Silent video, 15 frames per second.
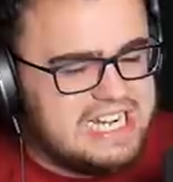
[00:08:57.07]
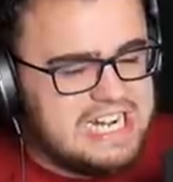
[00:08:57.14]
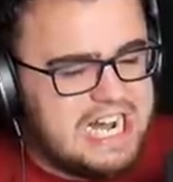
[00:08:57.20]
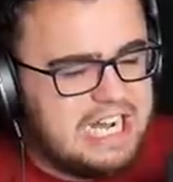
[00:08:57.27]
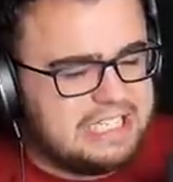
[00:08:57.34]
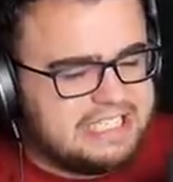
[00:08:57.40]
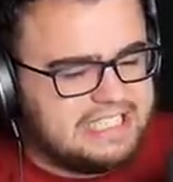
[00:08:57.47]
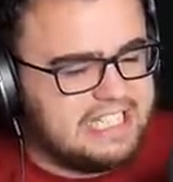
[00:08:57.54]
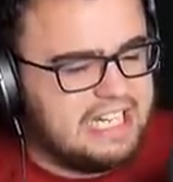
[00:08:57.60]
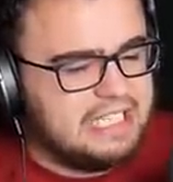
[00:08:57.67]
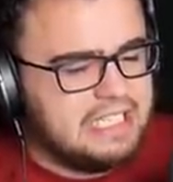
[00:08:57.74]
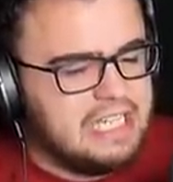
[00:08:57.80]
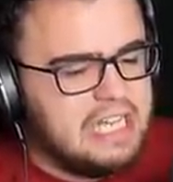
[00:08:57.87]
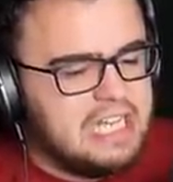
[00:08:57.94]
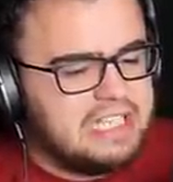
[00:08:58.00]
Ah oh, god!
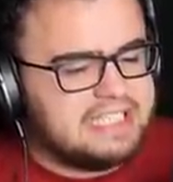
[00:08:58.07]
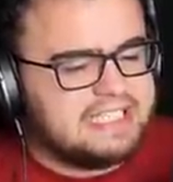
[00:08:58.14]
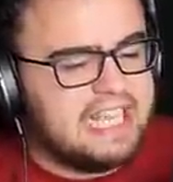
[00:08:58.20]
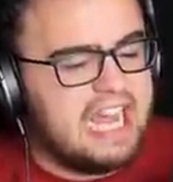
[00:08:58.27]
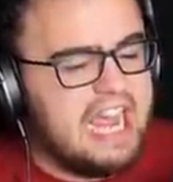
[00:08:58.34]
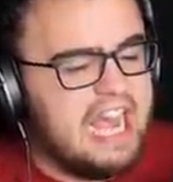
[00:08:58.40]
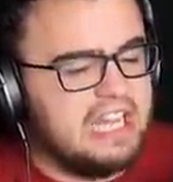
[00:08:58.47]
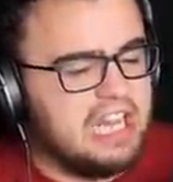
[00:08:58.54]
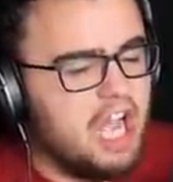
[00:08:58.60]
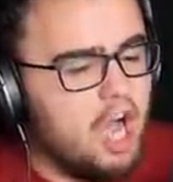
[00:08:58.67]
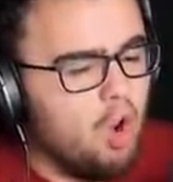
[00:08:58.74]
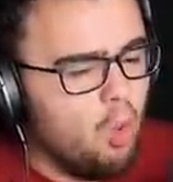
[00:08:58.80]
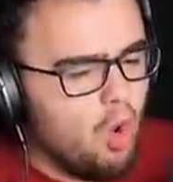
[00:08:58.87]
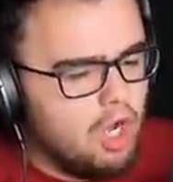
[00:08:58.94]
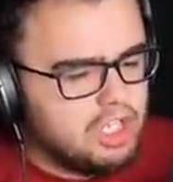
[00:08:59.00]
Stay
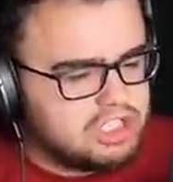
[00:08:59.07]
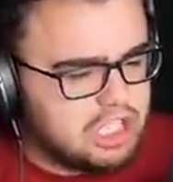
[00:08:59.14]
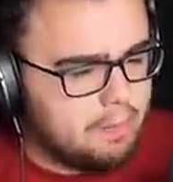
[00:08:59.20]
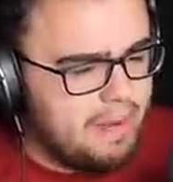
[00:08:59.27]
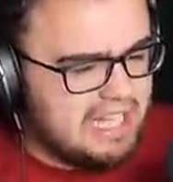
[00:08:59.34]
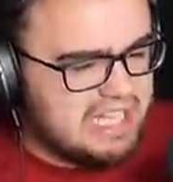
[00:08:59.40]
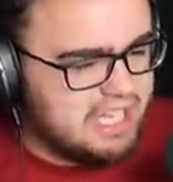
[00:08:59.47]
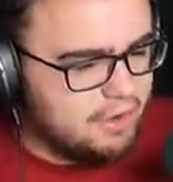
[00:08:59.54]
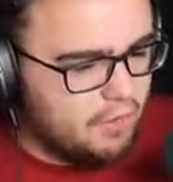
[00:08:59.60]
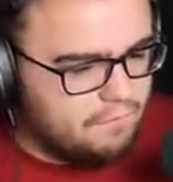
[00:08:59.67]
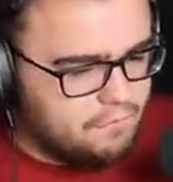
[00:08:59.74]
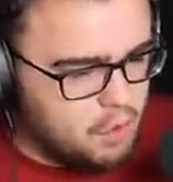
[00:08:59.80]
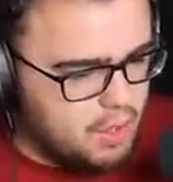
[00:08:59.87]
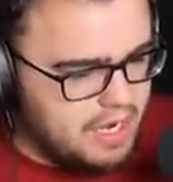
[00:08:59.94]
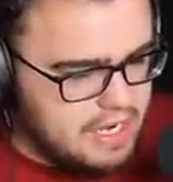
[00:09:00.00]
low to my little
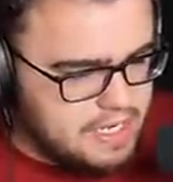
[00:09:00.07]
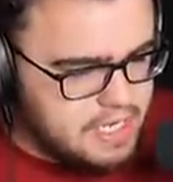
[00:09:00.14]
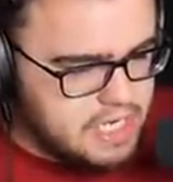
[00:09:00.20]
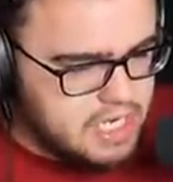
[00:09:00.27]
freak!